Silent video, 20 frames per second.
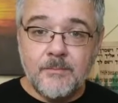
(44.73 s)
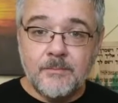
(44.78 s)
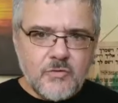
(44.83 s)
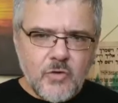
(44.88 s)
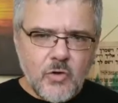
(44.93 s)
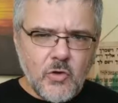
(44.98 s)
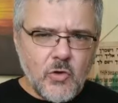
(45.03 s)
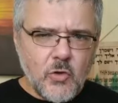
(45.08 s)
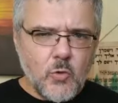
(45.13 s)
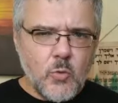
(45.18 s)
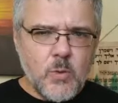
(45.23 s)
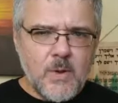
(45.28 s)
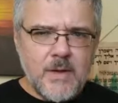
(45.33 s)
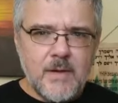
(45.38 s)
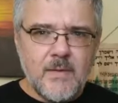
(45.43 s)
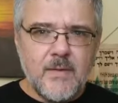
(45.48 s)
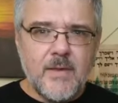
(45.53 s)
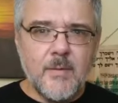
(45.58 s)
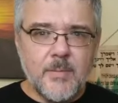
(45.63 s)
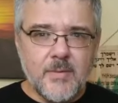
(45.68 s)
Do you
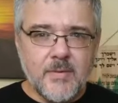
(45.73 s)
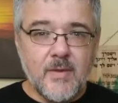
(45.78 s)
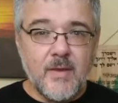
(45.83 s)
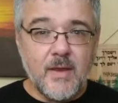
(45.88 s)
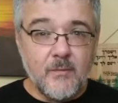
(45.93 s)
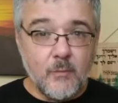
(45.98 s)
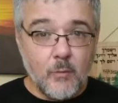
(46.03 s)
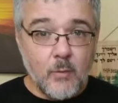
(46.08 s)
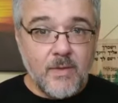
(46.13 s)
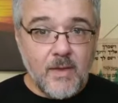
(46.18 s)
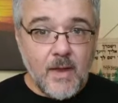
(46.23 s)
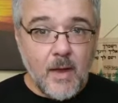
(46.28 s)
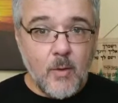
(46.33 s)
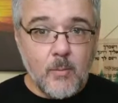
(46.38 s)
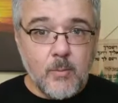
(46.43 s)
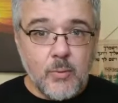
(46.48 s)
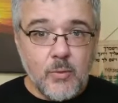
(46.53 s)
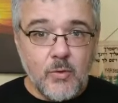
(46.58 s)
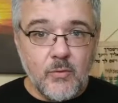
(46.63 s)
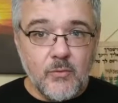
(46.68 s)
really believe
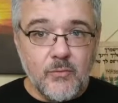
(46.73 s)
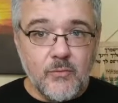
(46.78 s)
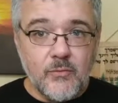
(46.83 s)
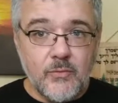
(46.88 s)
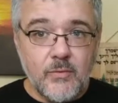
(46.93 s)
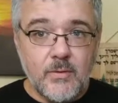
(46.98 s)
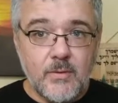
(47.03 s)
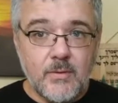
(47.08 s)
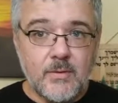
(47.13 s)
without proof?